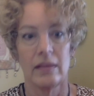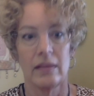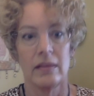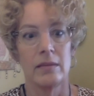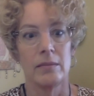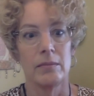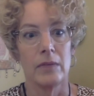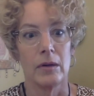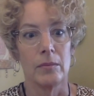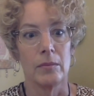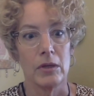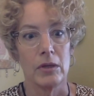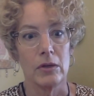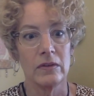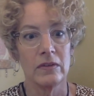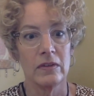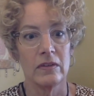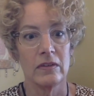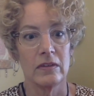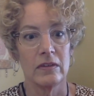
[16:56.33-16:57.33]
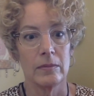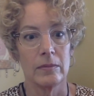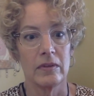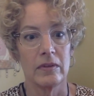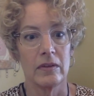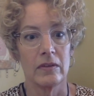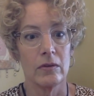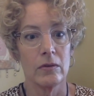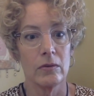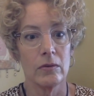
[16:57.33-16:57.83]
the immune system
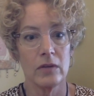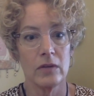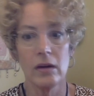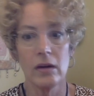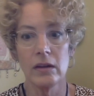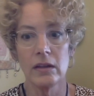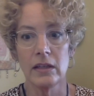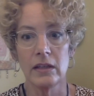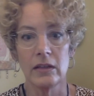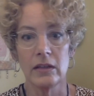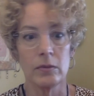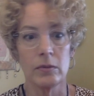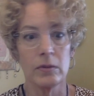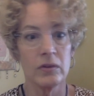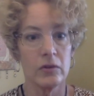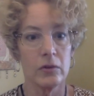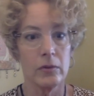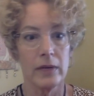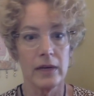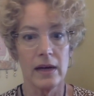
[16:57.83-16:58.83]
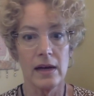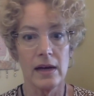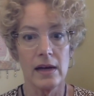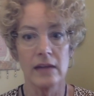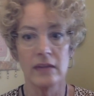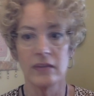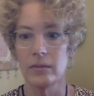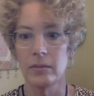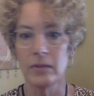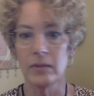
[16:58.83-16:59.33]
says, "Oh, darlings, what's going
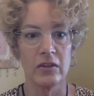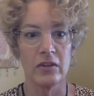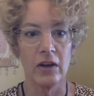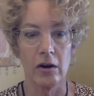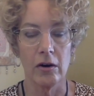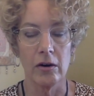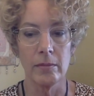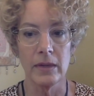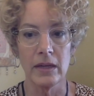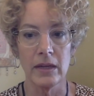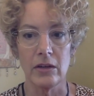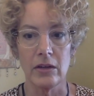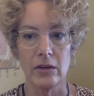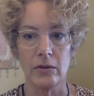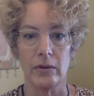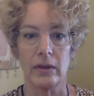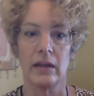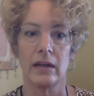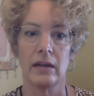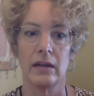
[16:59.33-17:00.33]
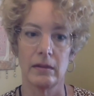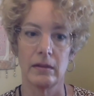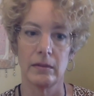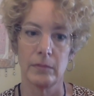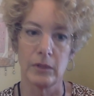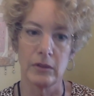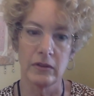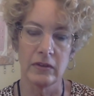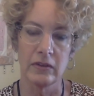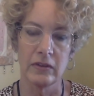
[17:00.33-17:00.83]
on? Somebody's harming you." And the
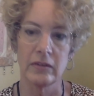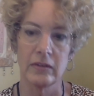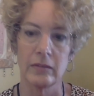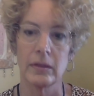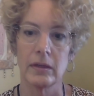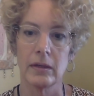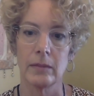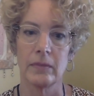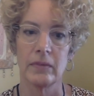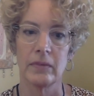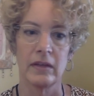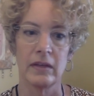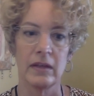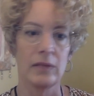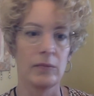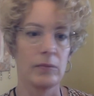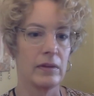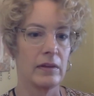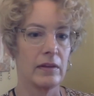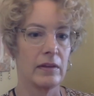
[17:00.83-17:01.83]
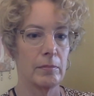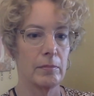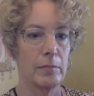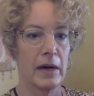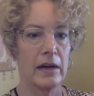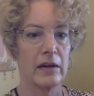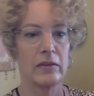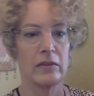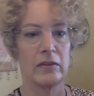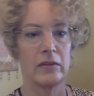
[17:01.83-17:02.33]
immune system comes in with its
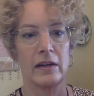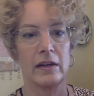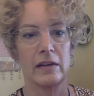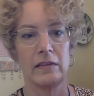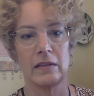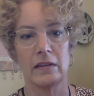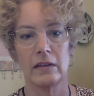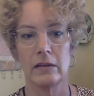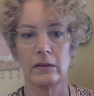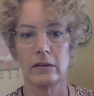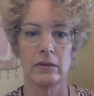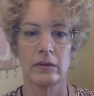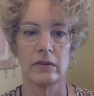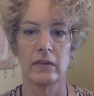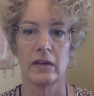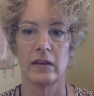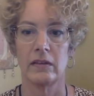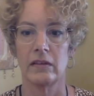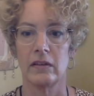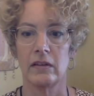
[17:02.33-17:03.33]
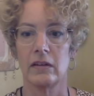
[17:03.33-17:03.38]
monocytes and leukocytes